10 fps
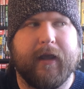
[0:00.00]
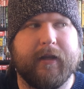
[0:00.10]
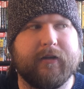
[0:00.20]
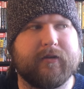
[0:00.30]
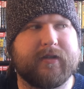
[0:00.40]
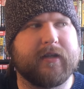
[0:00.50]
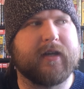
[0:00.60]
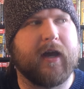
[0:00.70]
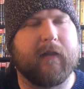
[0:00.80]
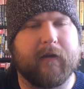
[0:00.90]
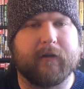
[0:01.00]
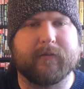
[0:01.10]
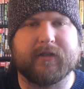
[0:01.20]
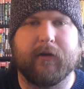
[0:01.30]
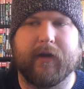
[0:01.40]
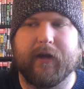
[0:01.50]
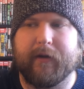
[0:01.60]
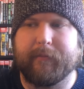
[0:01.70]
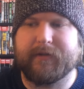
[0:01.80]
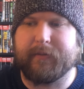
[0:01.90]
an interesting dialogue that was going
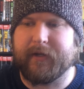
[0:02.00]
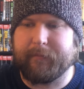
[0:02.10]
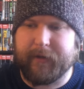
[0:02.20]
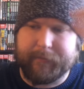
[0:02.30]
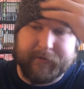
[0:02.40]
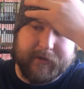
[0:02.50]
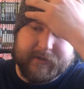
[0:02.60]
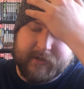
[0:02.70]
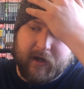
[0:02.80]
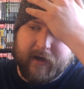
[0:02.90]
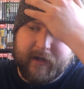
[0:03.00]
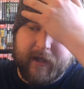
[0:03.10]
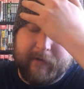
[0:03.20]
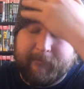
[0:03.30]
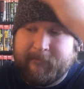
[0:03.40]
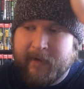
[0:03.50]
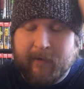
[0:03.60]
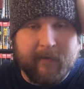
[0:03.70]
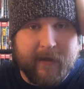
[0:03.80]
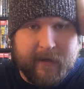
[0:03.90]
on between people that saw it and
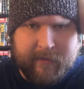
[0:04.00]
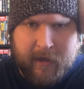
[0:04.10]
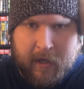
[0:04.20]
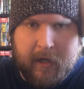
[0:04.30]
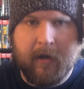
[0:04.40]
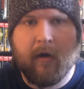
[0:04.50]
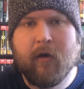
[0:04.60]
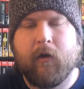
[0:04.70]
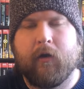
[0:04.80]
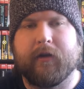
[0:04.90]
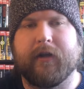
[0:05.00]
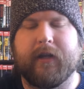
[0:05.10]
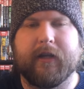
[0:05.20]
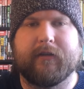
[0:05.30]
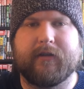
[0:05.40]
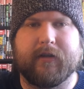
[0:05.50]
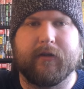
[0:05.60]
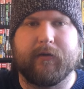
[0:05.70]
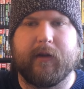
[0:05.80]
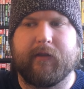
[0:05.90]
felt like they needed
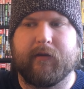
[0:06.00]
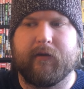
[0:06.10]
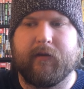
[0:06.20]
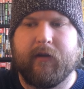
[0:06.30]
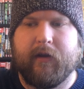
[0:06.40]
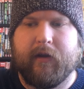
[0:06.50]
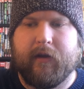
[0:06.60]
to either